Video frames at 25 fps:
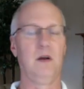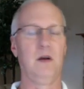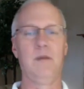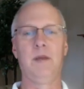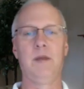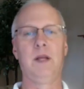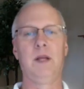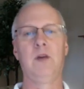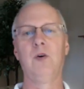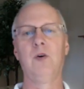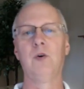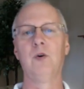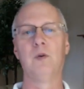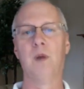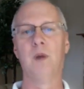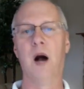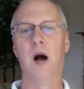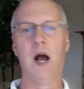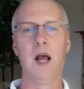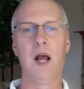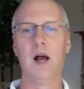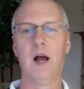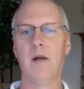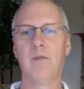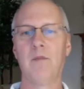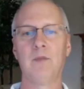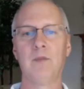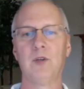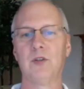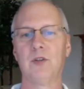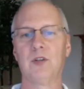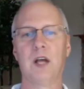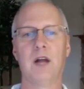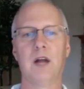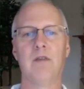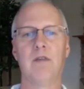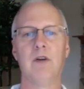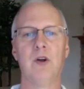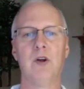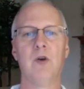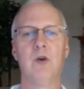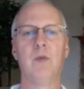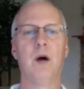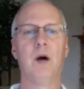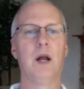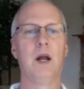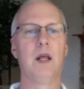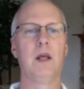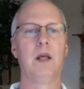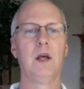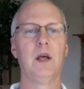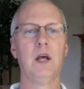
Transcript: I mean, who am I? I'm just kind of a nobody.